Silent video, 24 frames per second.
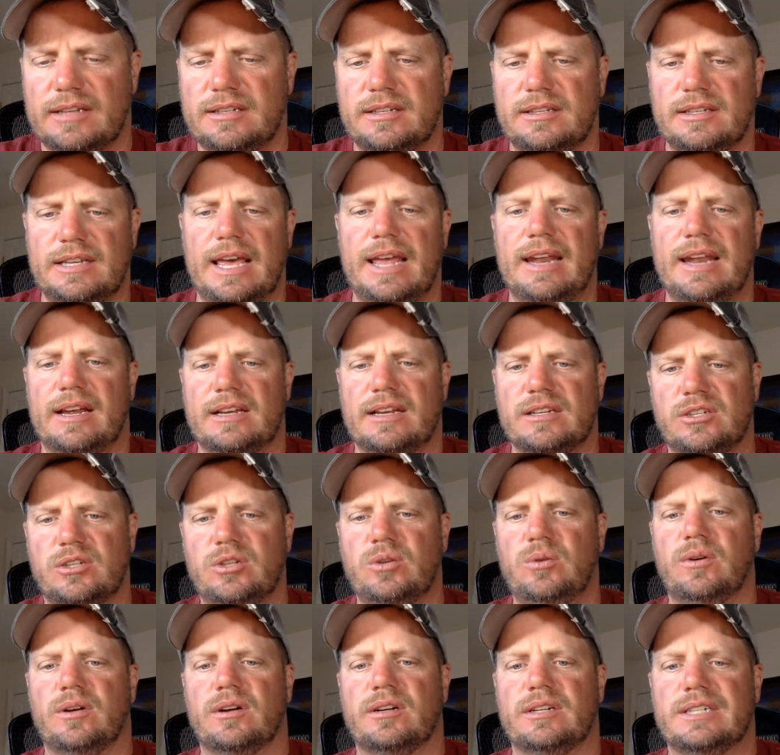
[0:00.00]
NX
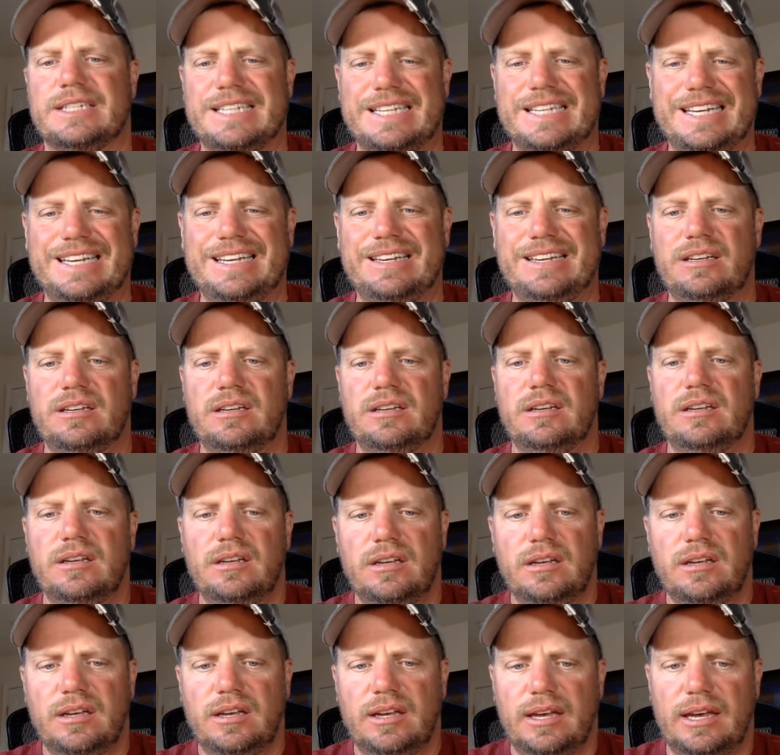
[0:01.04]
200T,
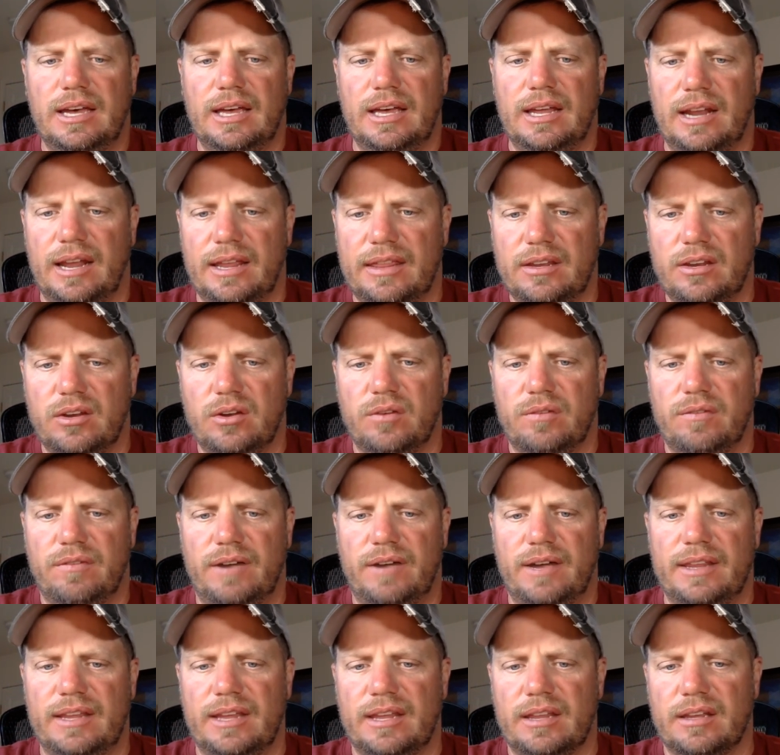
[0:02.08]
and I think you'll
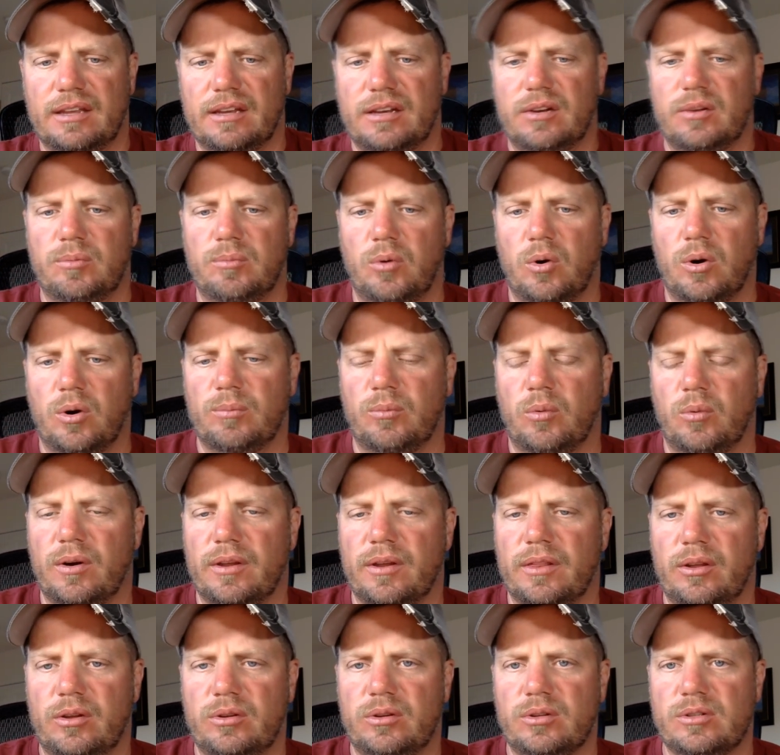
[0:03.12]
find that they're gonna do more and more.
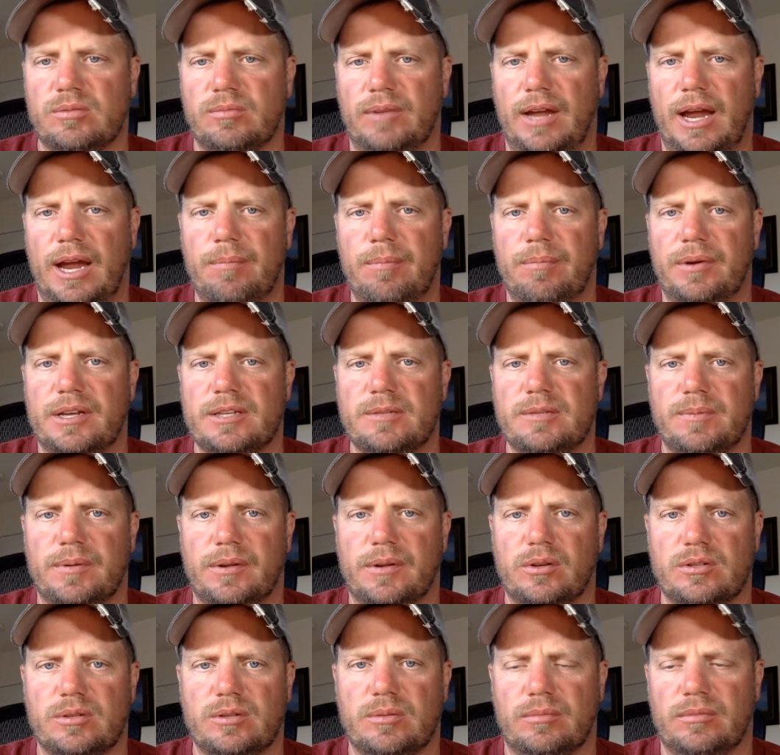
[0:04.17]
They'll do some hybrids, but
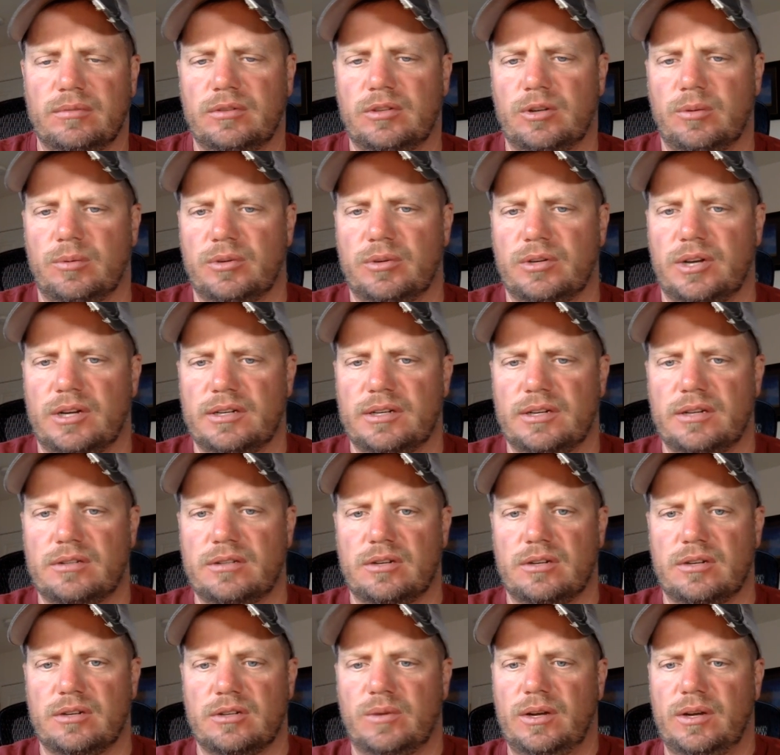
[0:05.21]
do some turbocharged
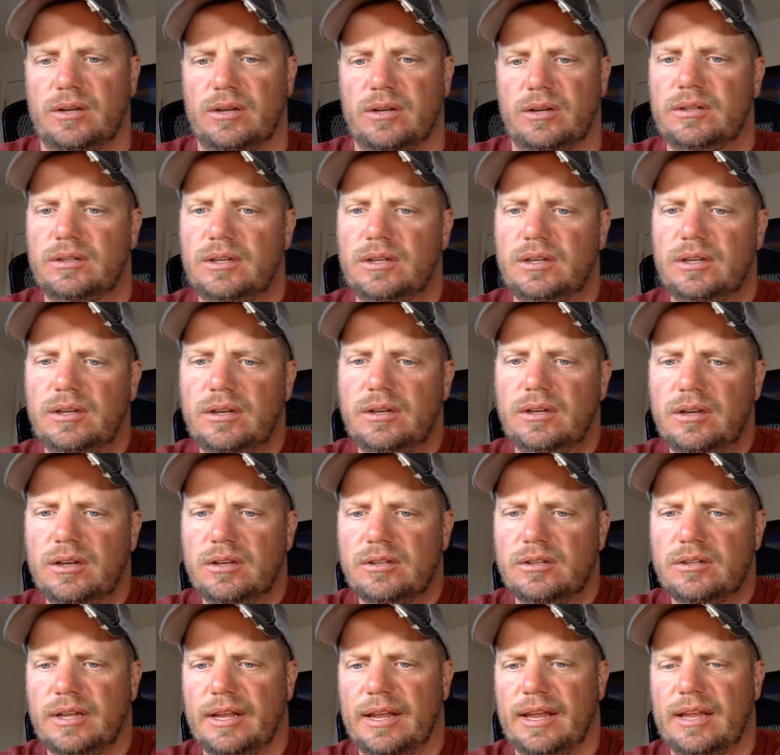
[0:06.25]
engine as well.
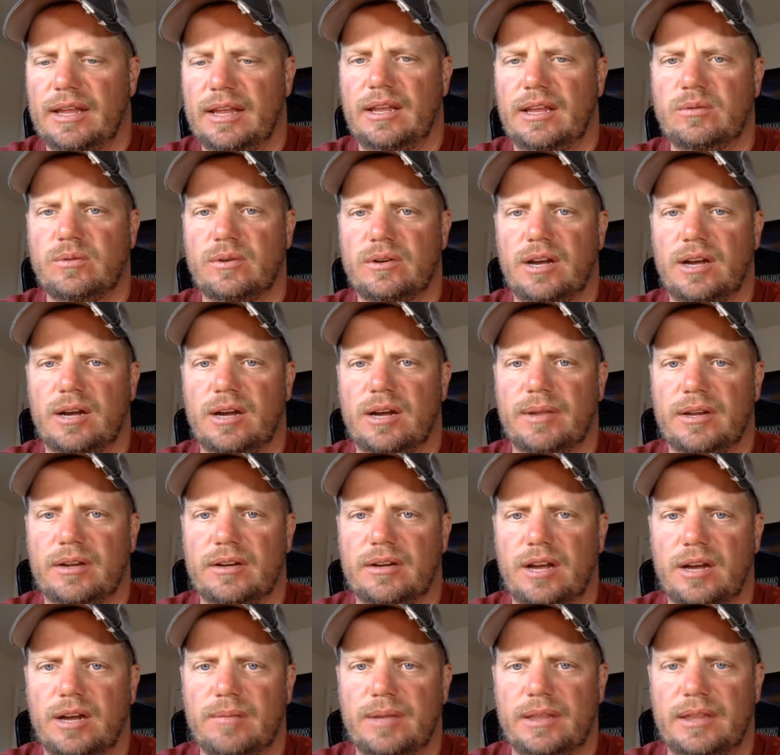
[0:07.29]
So that's what we're talking about. They're
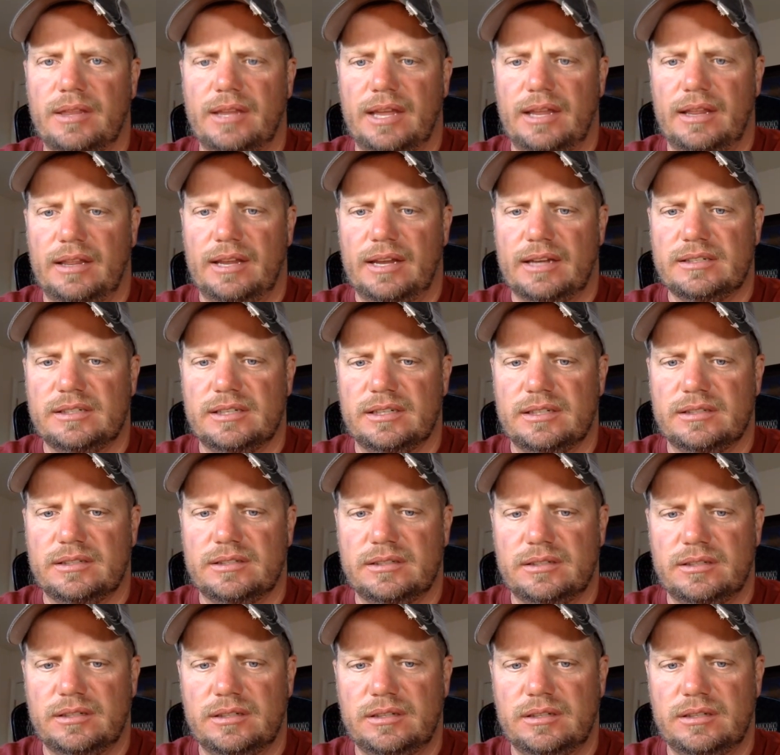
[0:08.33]
talking about that Lexus.